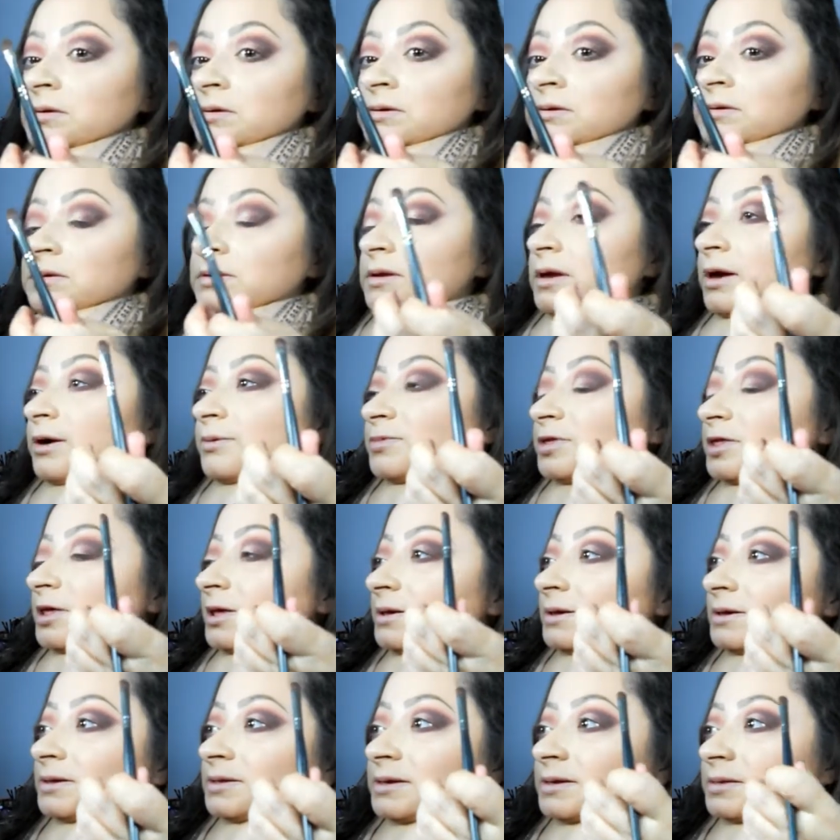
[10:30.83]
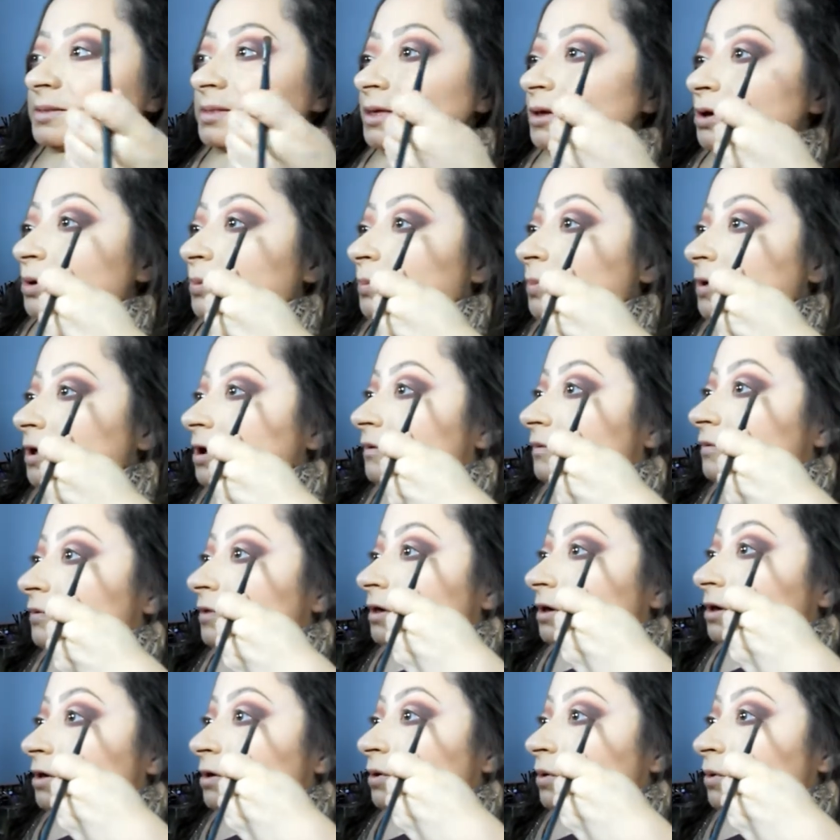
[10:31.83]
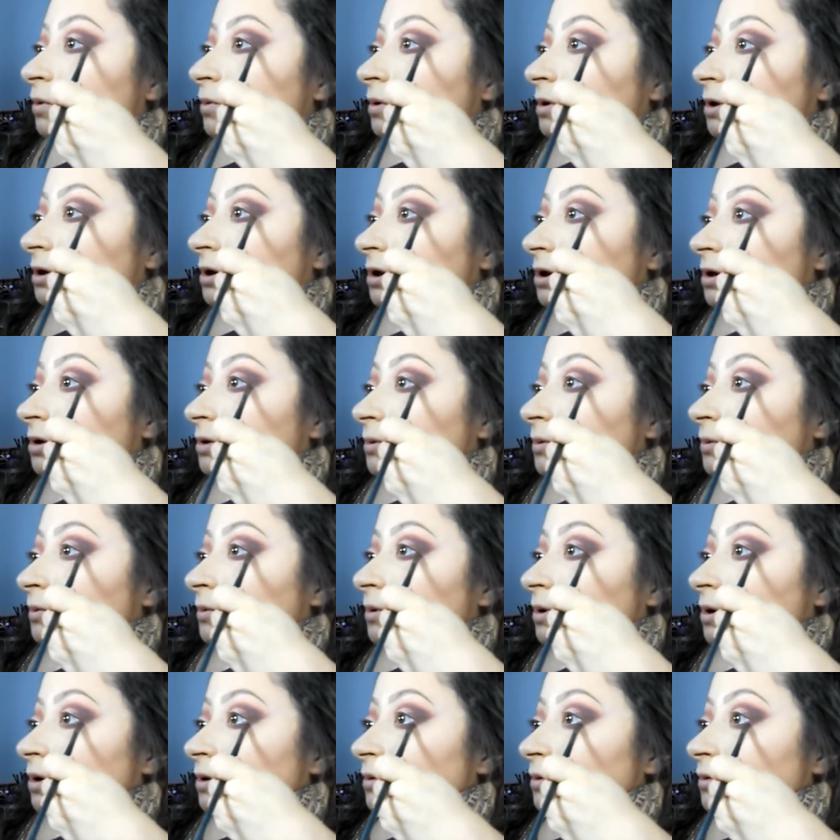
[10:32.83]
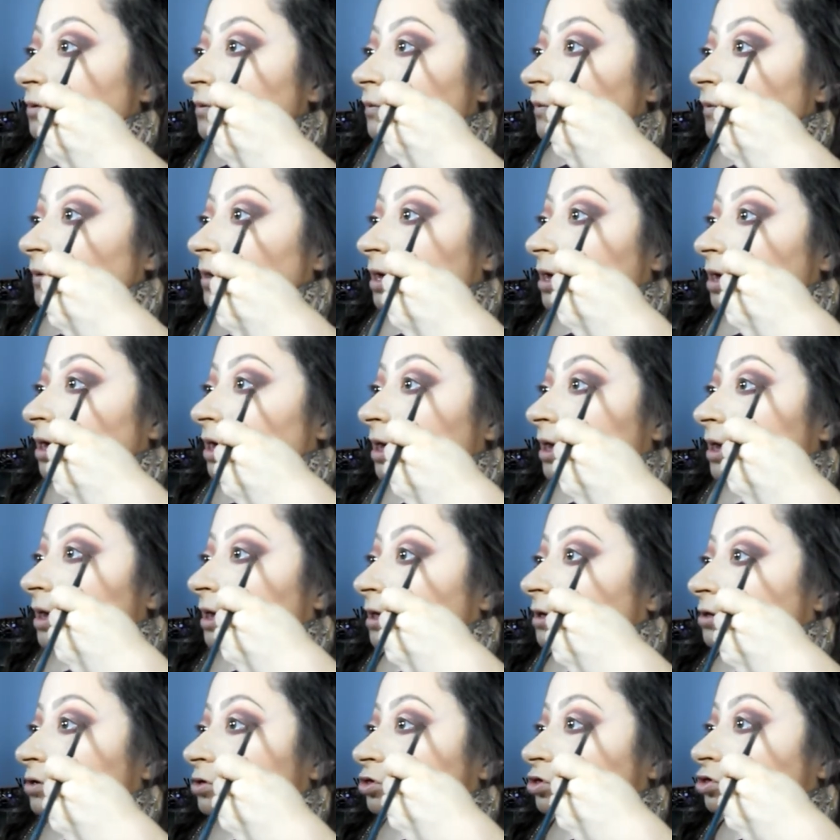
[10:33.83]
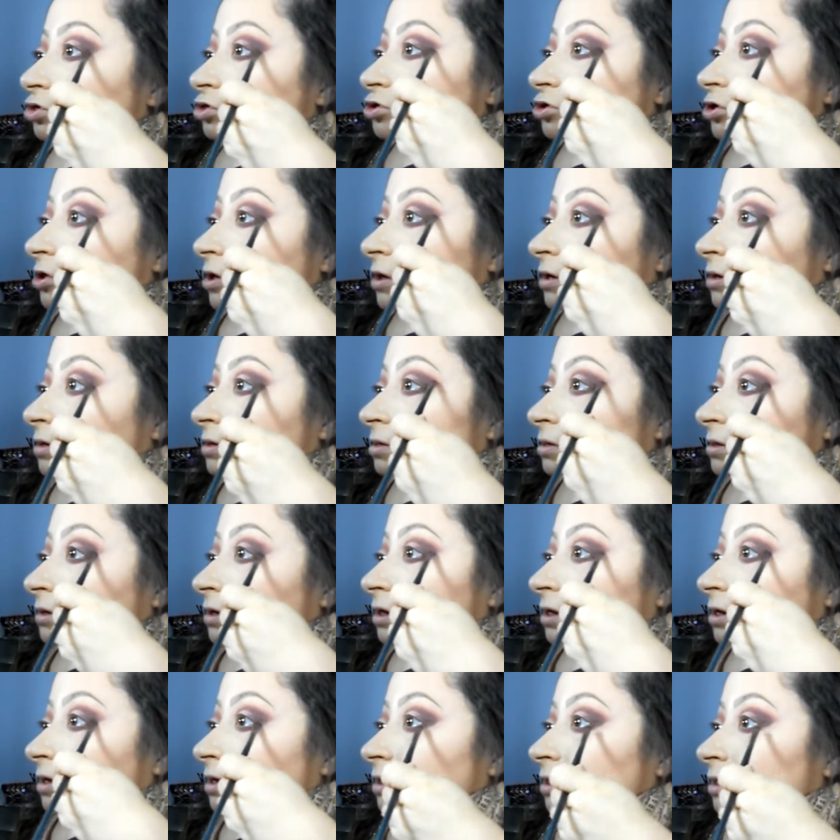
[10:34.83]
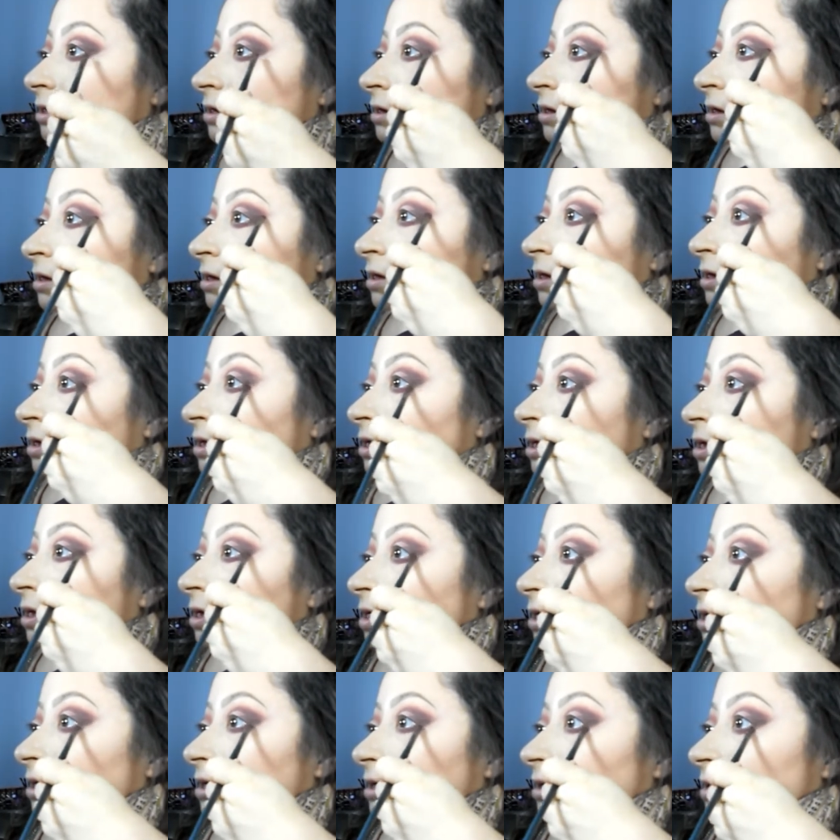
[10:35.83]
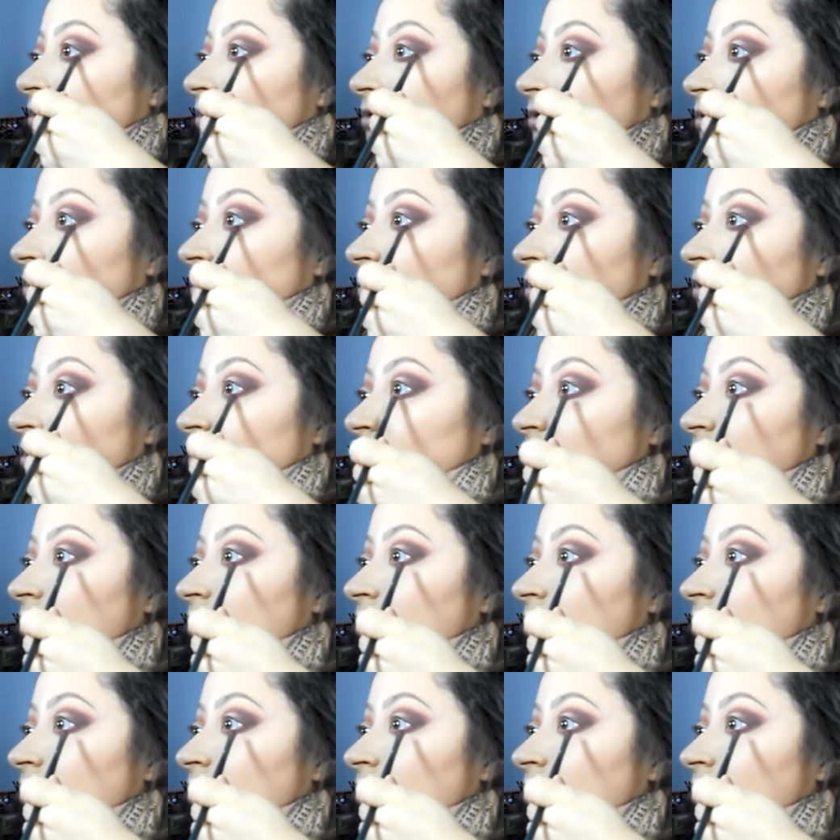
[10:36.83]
Now I'm taking a little bit of the Coconut Grove and chocolate and